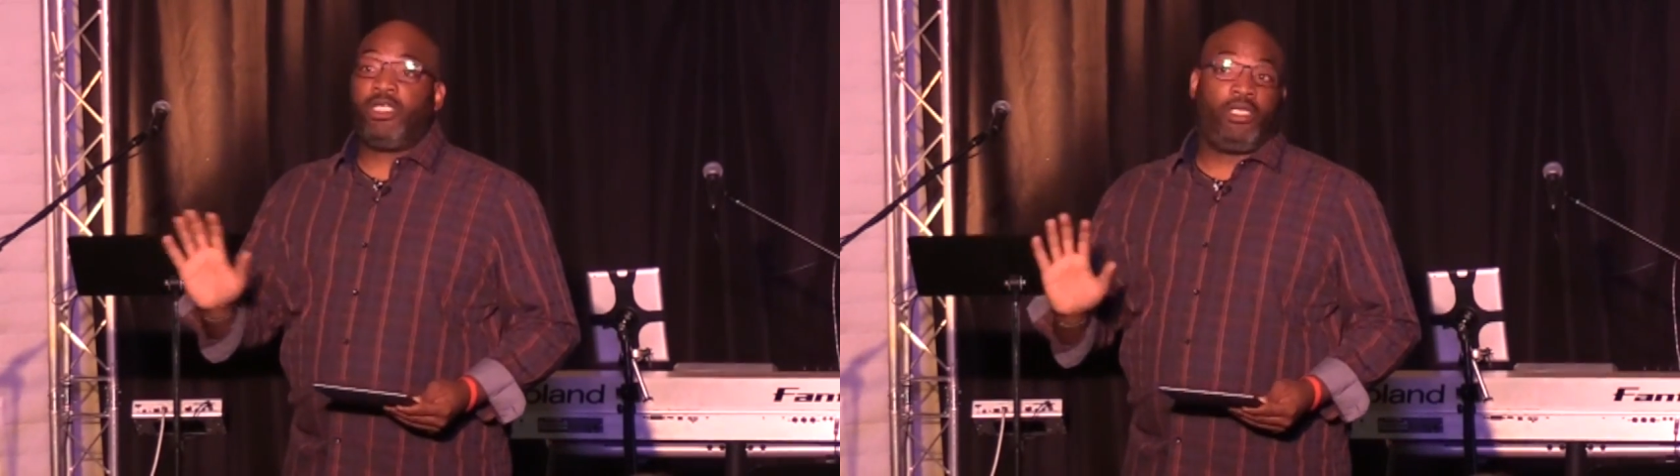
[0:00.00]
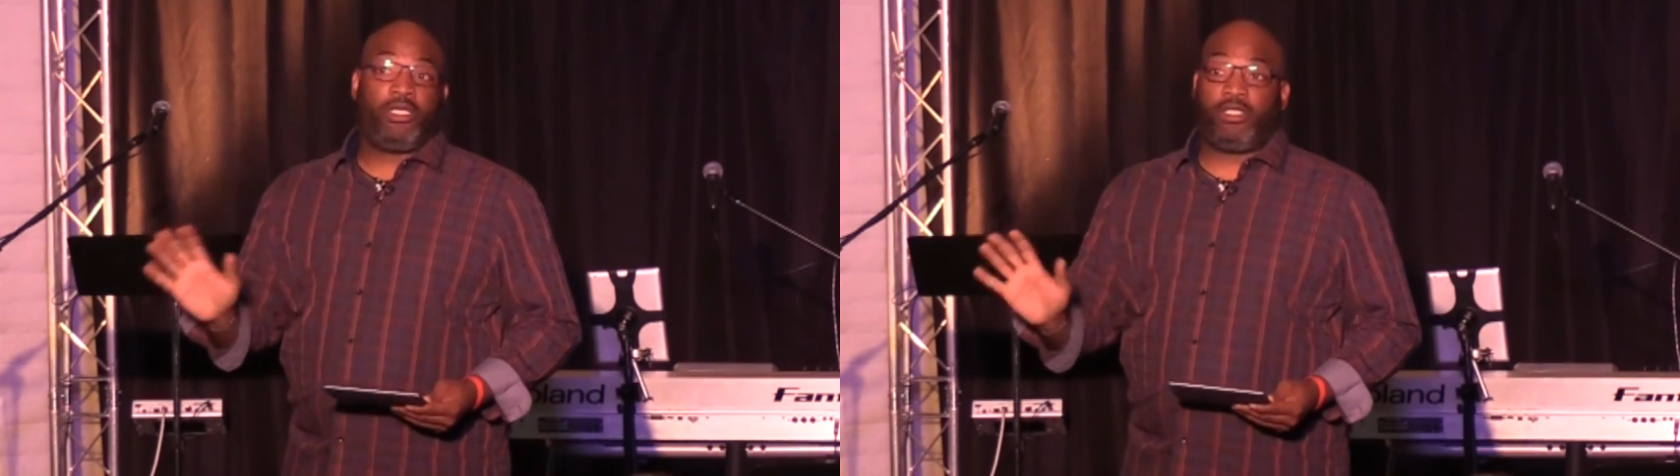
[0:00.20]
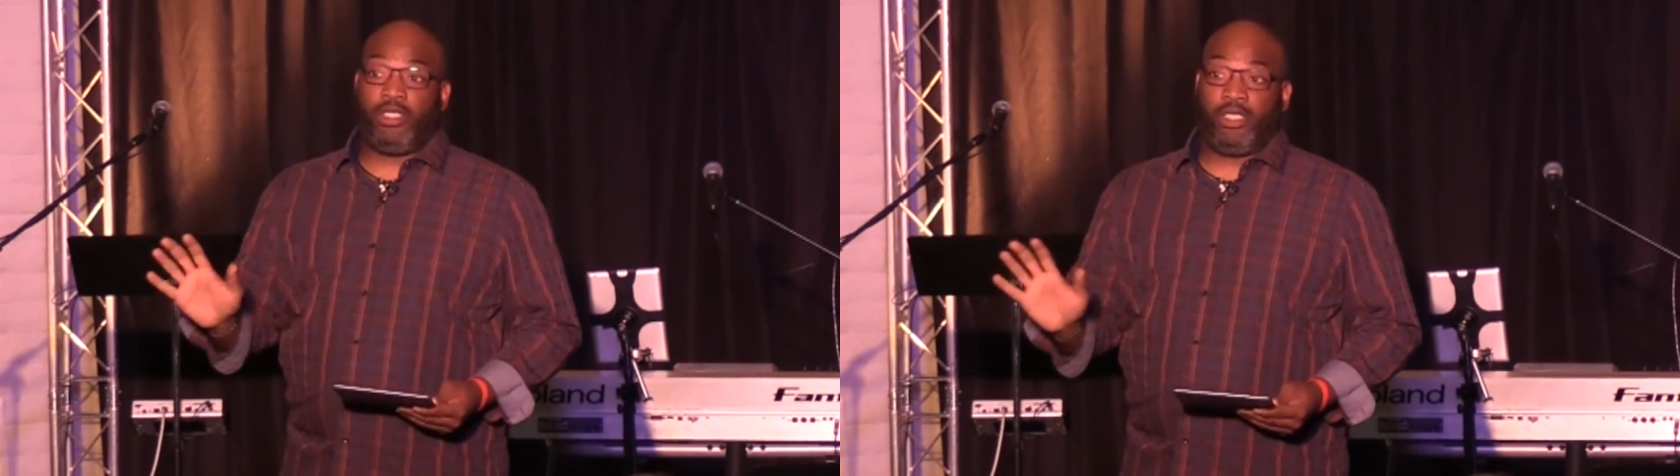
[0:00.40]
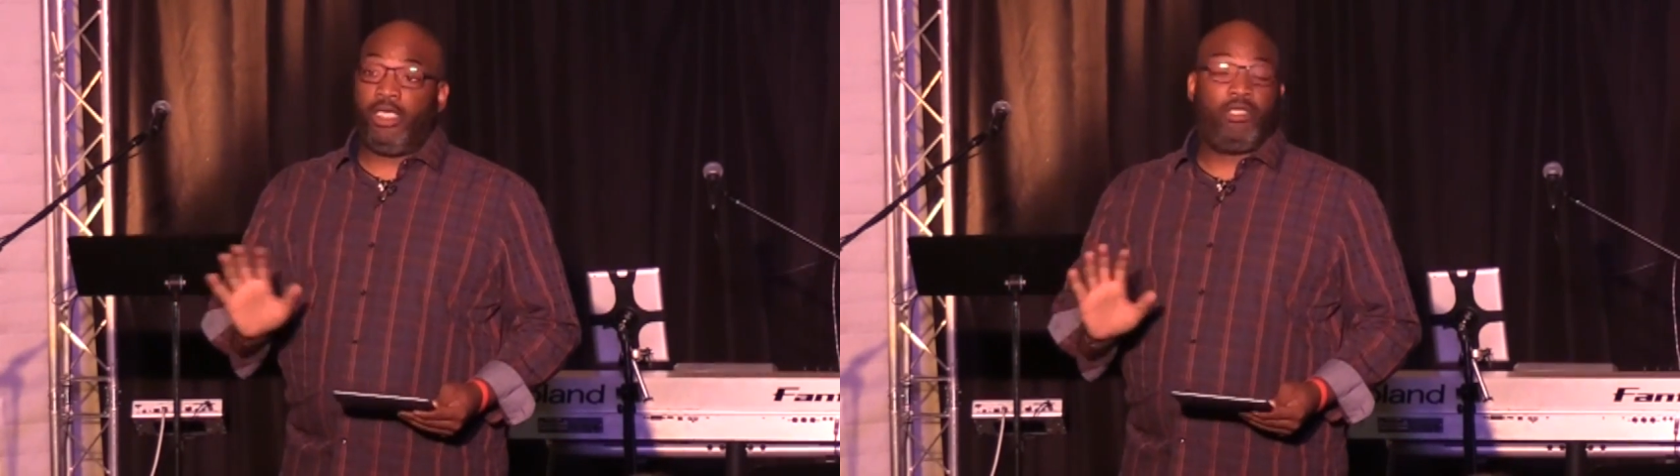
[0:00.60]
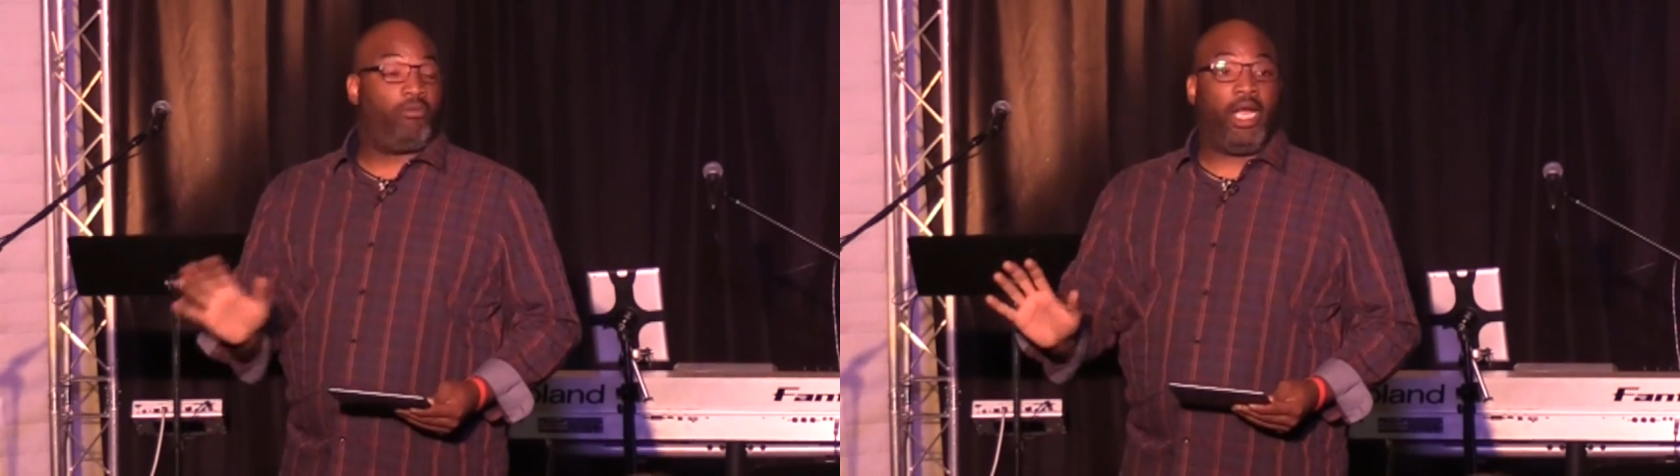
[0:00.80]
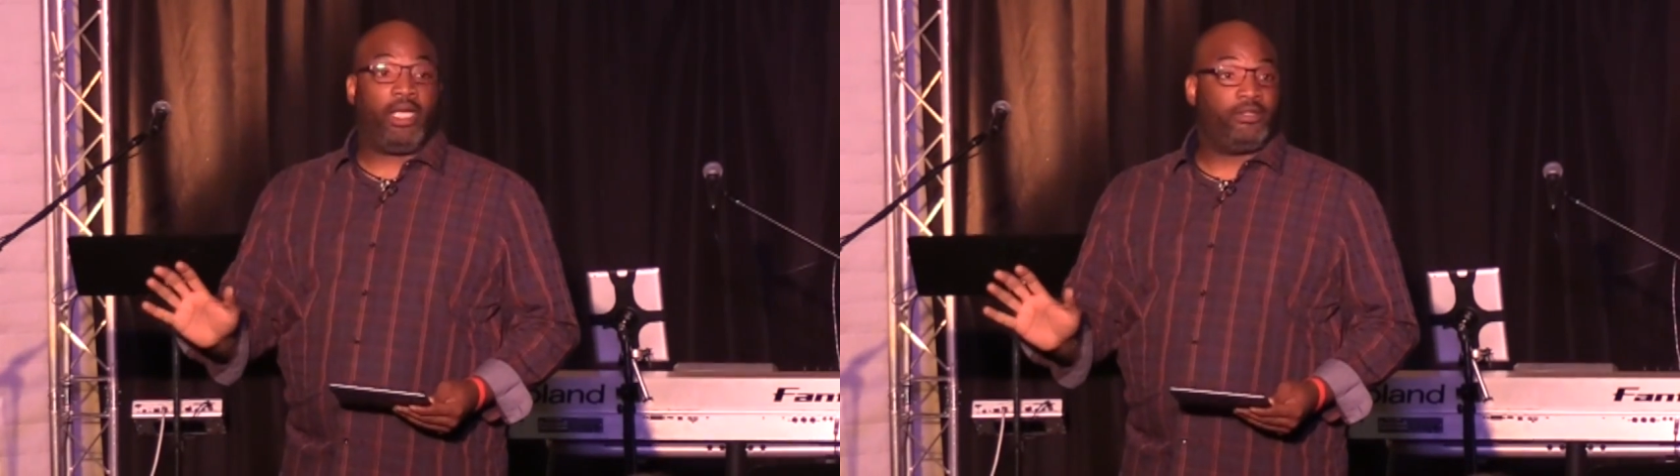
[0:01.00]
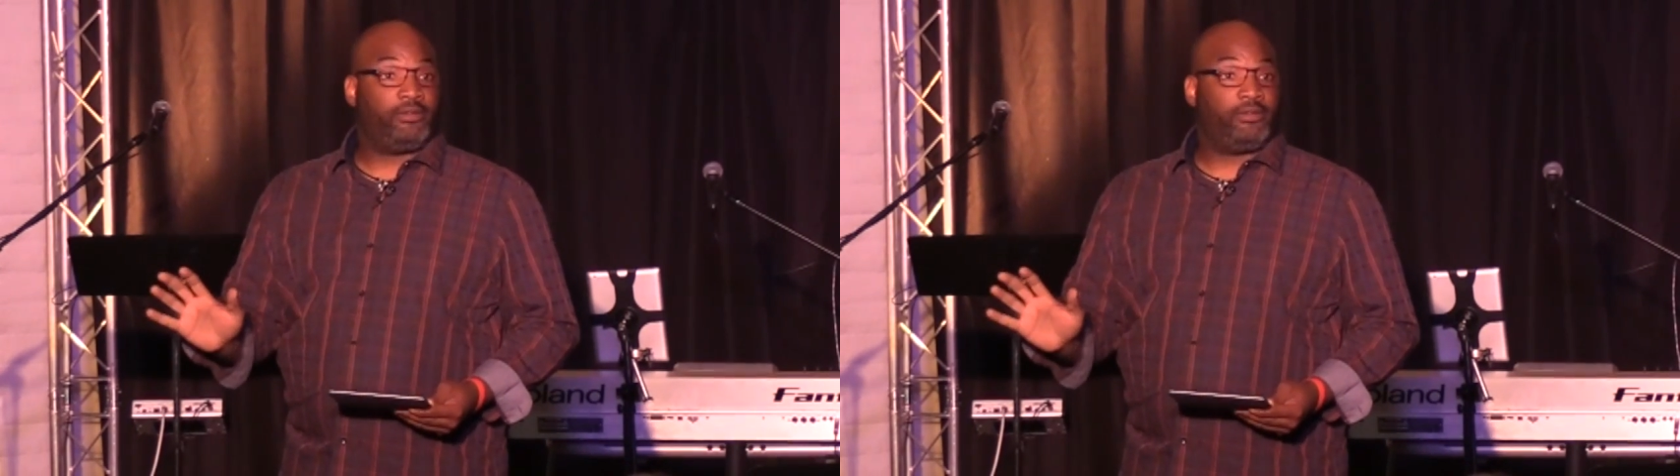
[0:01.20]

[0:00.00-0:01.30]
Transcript: and literally, either way.